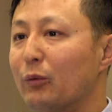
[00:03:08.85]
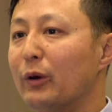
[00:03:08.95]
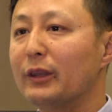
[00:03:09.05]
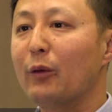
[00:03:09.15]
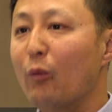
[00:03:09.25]

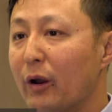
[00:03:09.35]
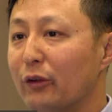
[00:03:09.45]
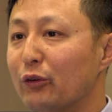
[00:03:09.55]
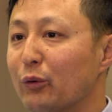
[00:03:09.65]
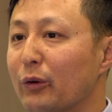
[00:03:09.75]
What they want
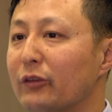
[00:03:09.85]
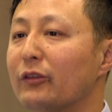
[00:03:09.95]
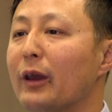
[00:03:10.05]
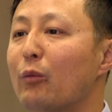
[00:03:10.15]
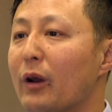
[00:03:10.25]
to do is
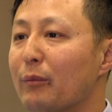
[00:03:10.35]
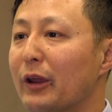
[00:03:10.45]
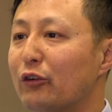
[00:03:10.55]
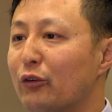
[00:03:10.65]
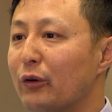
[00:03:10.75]
they want to
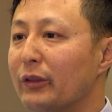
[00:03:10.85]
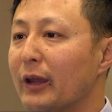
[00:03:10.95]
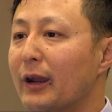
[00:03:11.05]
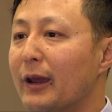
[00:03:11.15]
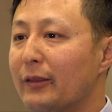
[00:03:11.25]
make sure
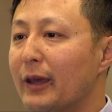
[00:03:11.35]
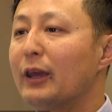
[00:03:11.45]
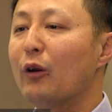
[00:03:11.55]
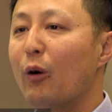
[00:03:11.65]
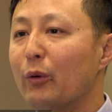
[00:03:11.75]
that they
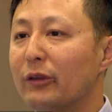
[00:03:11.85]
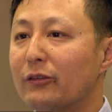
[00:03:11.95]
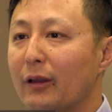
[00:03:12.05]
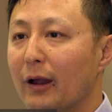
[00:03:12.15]
can always